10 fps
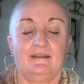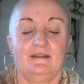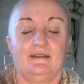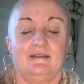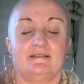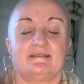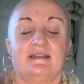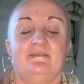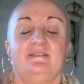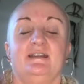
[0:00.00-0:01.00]
this
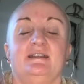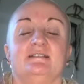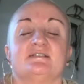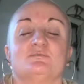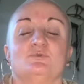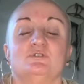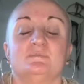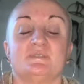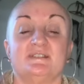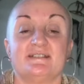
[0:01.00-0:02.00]
safety and this
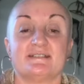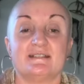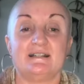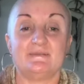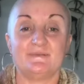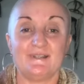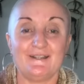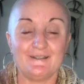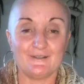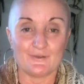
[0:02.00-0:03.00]
warmth and this love
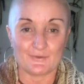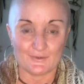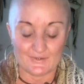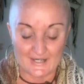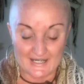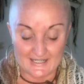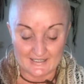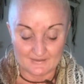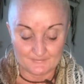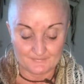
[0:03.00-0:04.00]
in through the heart.
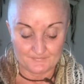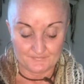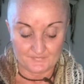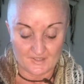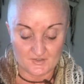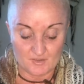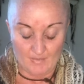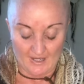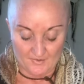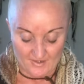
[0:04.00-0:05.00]
As you
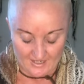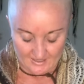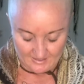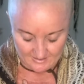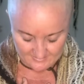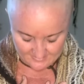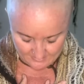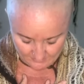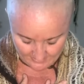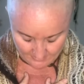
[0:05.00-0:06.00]
bow your head
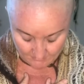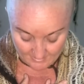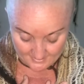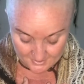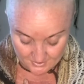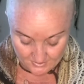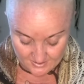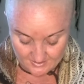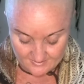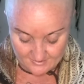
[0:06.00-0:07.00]
slowly in gratitude to
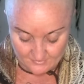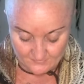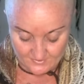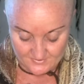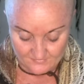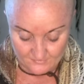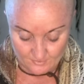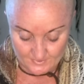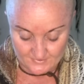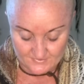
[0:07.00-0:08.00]
yourself first and
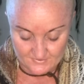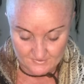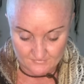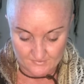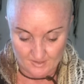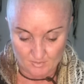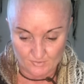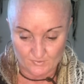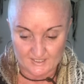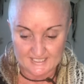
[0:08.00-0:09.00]
foremost, for that
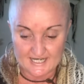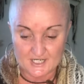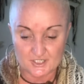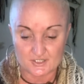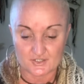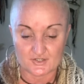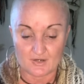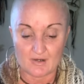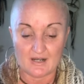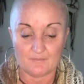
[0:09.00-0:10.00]
beautiful intention to show
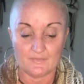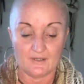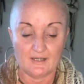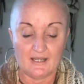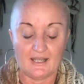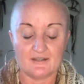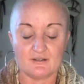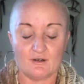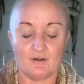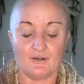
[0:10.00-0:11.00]
up and to
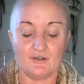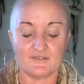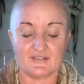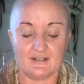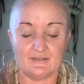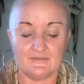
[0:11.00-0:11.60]
honour yourself,